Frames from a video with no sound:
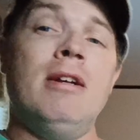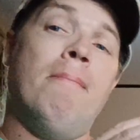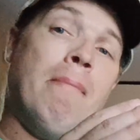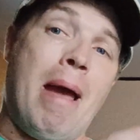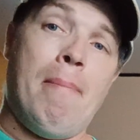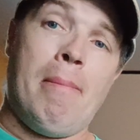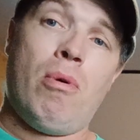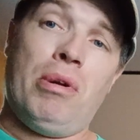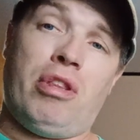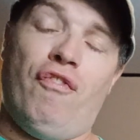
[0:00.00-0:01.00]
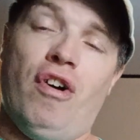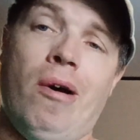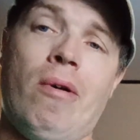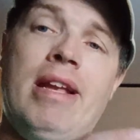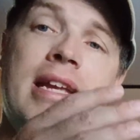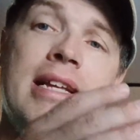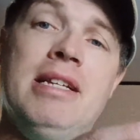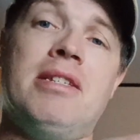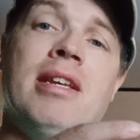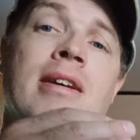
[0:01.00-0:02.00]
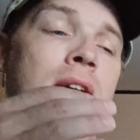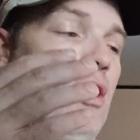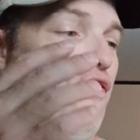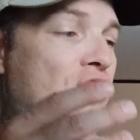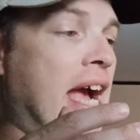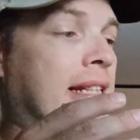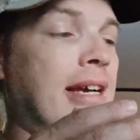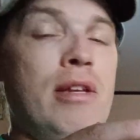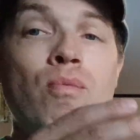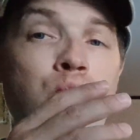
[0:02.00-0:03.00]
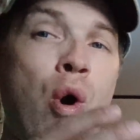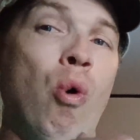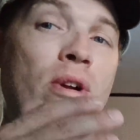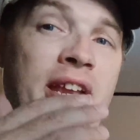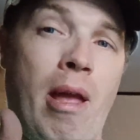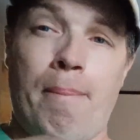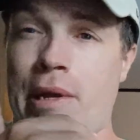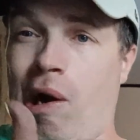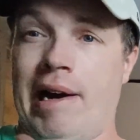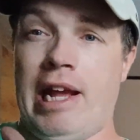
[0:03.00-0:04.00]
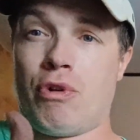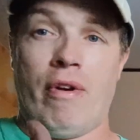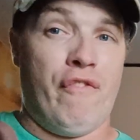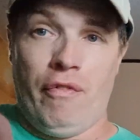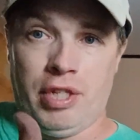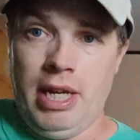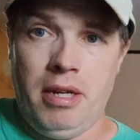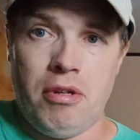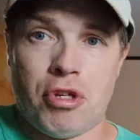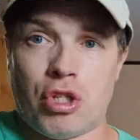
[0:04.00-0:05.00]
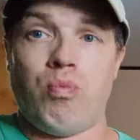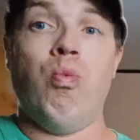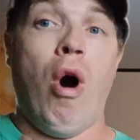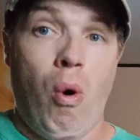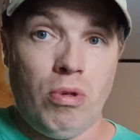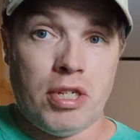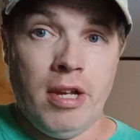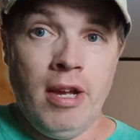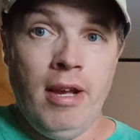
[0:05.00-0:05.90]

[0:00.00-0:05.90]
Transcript: My bummer with the phone is the fact that you won't get beyond Android 15. You just won't.